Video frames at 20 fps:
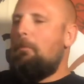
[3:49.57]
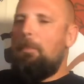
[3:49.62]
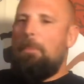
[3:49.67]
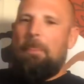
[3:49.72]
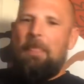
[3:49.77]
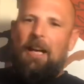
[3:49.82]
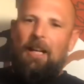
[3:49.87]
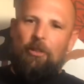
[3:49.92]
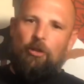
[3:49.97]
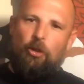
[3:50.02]

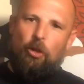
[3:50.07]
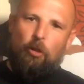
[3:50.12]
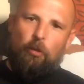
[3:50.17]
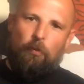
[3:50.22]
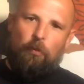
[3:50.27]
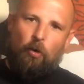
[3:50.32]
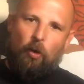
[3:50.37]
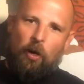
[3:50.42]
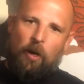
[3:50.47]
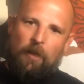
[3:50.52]
that'll do it
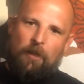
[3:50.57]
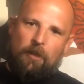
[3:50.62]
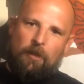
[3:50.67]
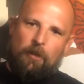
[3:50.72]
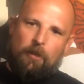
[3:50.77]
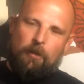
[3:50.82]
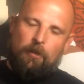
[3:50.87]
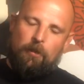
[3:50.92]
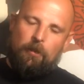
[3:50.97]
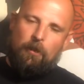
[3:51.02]
for
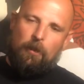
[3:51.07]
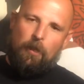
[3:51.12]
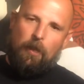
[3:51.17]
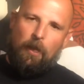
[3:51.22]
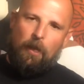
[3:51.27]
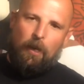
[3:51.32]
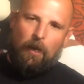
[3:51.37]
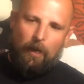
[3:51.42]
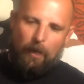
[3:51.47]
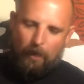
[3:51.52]
us.
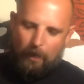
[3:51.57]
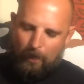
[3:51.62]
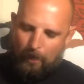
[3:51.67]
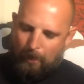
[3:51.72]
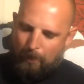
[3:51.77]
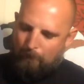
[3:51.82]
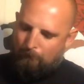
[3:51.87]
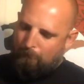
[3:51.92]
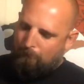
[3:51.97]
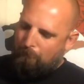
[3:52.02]

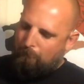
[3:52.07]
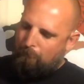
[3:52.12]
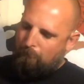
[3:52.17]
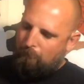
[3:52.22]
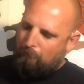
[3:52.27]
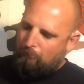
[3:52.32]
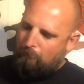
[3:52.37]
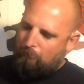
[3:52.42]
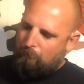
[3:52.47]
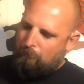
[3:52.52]
Uh,
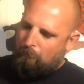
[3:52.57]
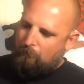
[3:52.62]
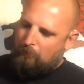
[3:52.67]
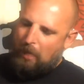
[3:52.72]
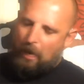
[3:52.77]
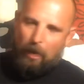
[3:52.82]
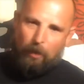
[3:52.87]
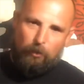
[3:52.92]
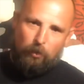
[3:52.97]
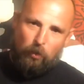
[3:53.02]

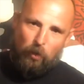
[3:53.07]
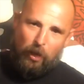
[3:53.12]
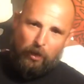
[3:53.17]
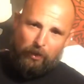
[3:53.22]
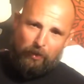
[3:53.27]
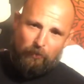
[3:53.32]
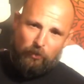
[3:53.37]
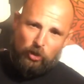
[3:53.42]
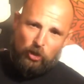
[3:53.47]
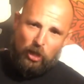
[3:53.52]
yeah, go out,
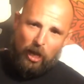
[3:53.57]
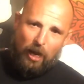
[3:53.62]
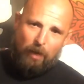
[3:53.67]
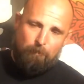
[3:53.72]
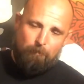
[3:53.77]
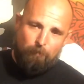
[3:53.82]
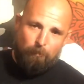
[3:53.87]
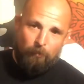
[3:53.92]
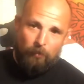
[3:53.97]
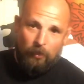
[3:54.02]
give it a
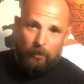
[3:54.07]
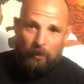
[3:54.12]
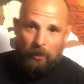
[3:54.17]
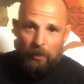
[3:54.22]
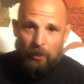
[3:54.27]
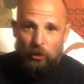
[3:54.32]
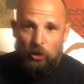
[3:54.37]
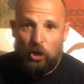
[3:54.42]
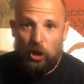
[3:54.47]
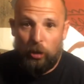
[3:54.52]
shot.
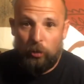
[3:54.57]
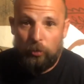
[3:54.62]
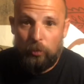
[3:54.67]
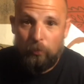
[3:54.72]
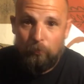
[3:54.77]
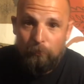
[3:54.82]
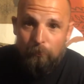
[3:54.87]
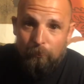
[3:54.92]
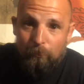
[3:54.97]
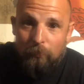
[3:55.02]
Cheers.
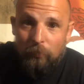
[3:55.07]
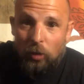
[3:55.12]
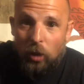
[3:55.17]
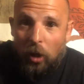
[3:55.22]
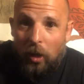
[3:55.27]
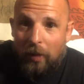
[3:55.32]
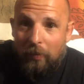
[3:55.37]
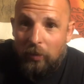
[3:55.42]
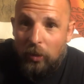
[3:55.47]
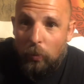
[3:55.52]

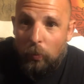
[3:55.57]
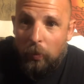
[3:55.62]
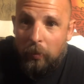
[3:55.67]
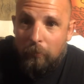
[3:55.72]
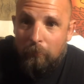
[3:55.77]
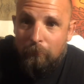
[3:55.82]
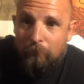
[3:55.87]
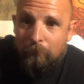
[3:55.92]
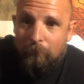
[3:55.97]
Y'all have a good one.